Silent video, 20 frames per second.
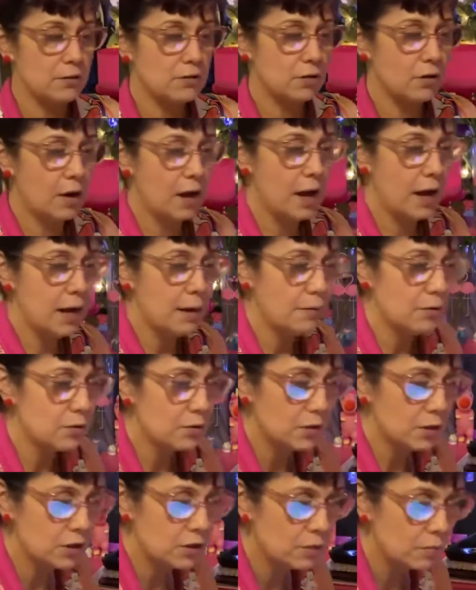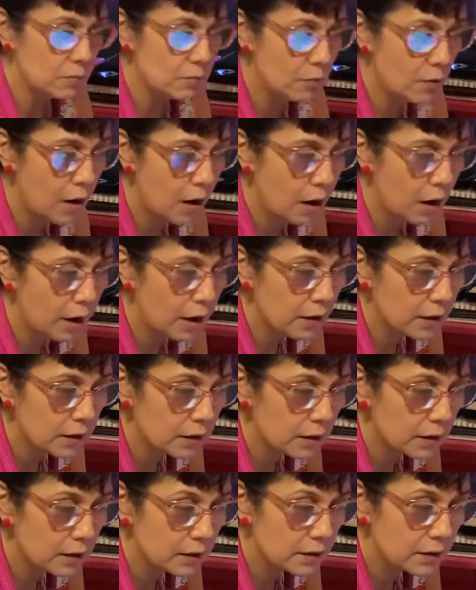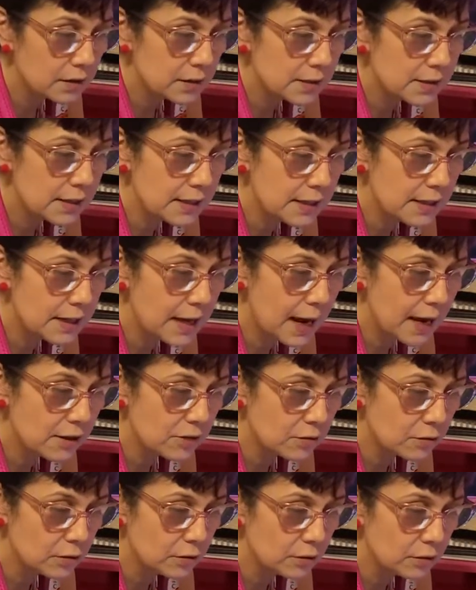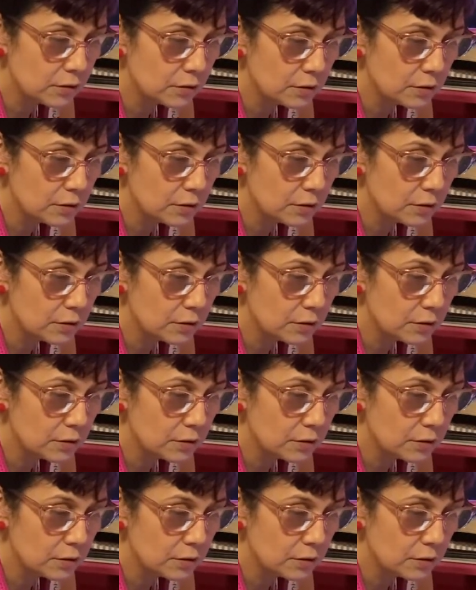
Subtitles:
So I am going to mark C natural.